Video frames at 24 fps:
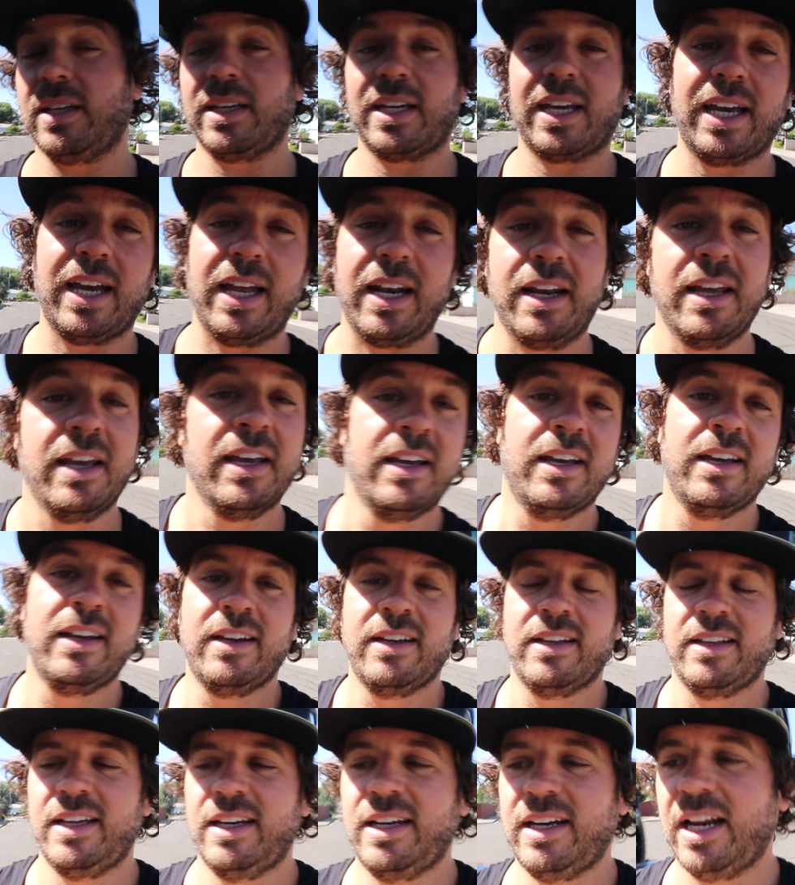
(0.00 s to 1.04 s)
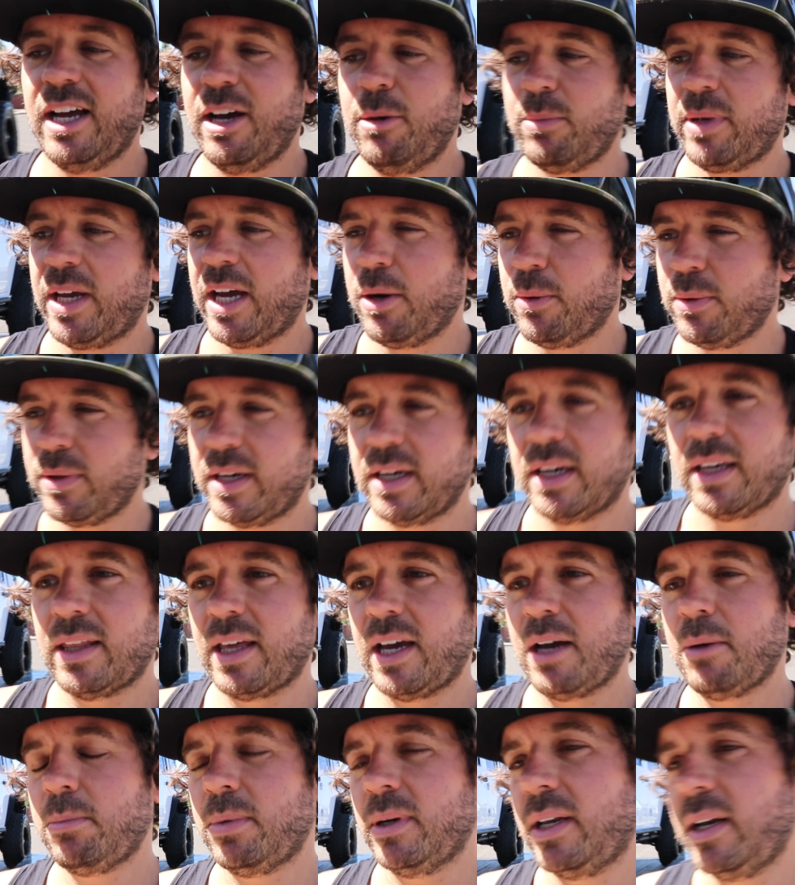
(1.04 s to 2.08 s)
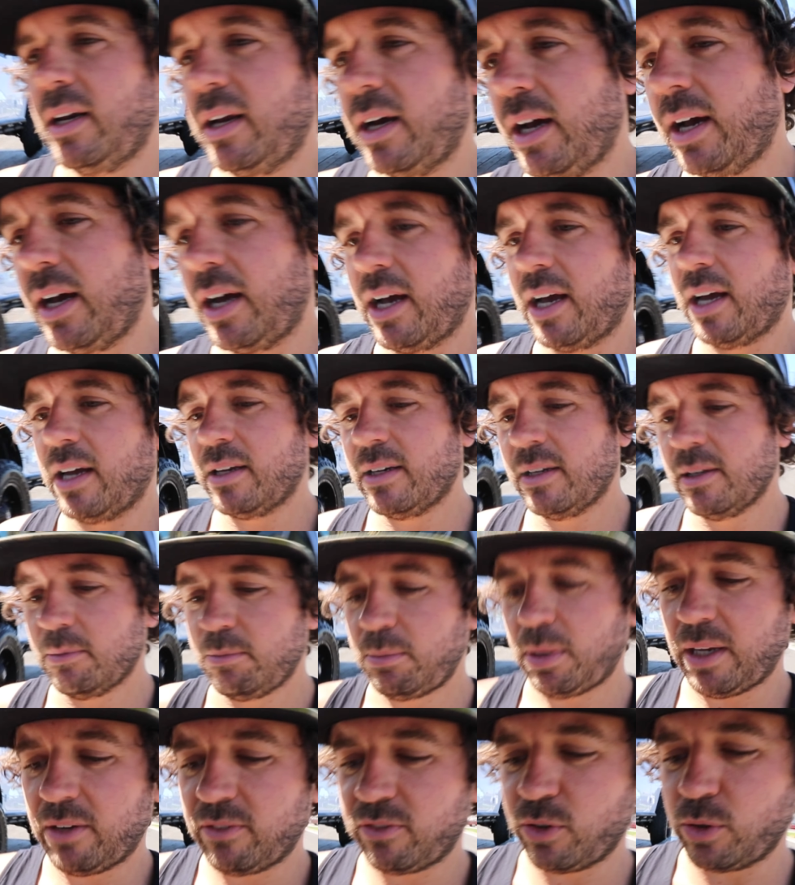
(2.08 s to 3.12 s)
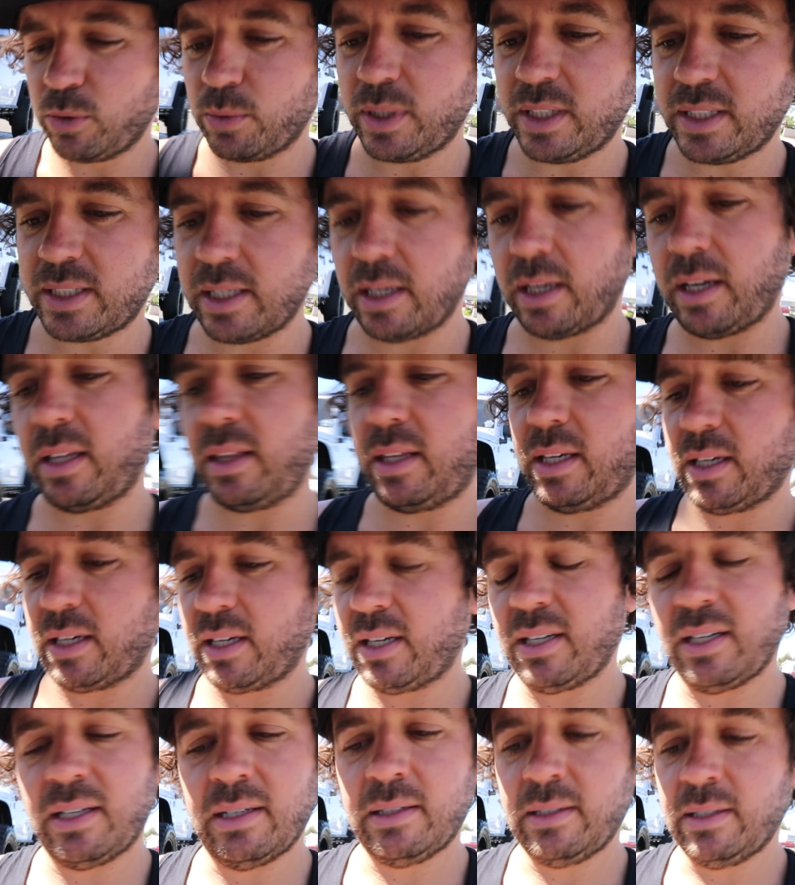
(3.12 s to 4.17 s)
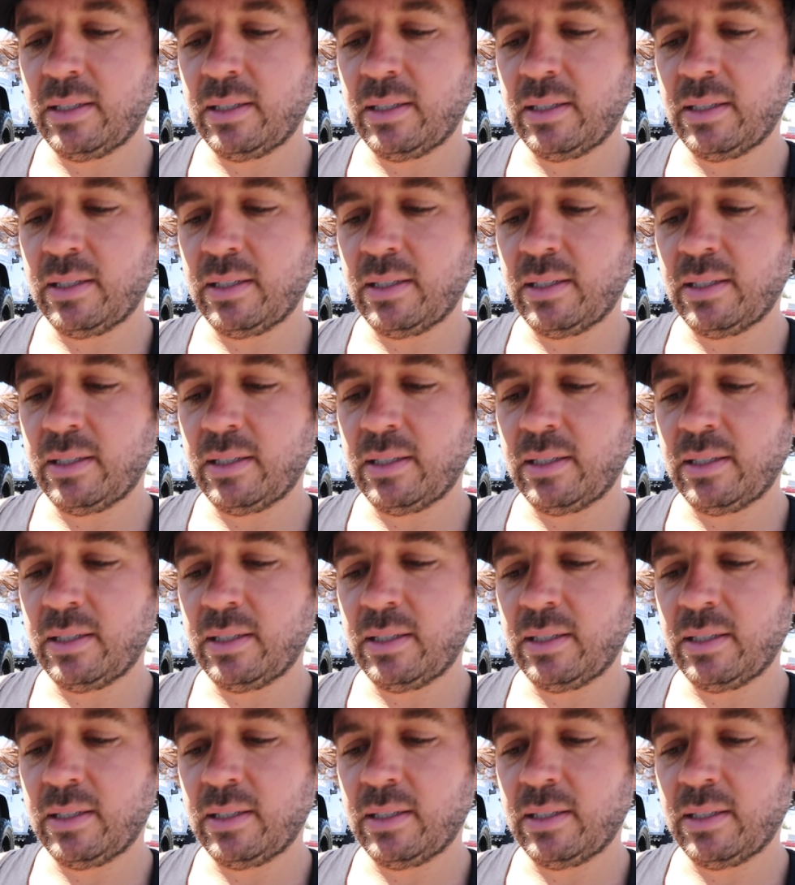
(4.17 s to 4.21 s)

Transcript: Again, they didn't help me out with any of that, but uh, paid full retail, I think